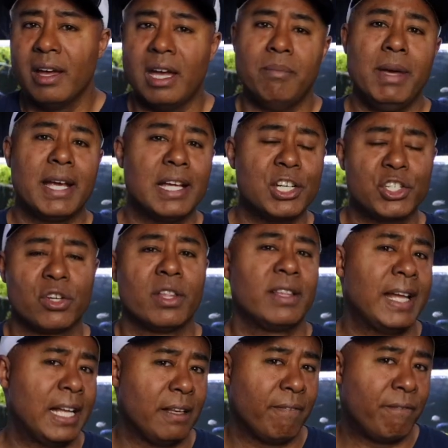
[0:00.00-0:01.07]
and making sure
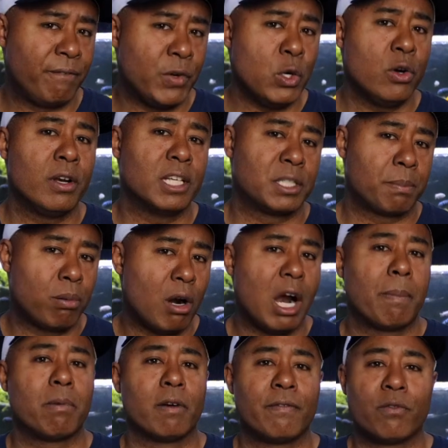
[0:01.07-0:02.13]
that that food is
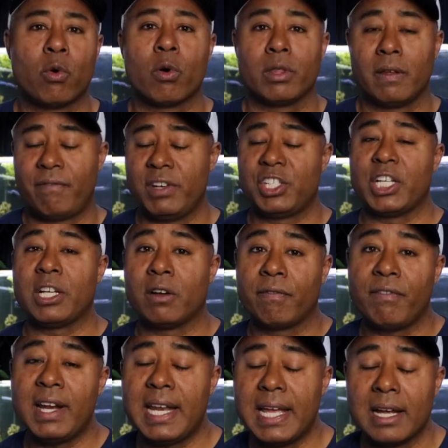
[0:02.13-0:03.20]
proper for the fish that you're
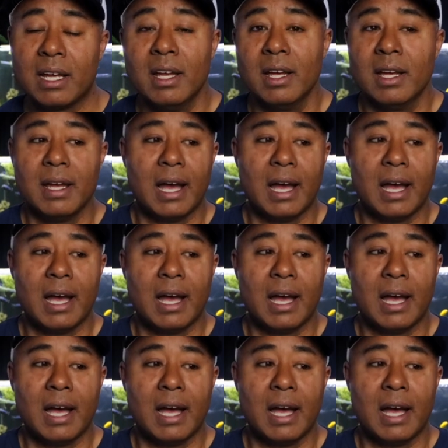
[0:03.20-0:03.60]
feeding,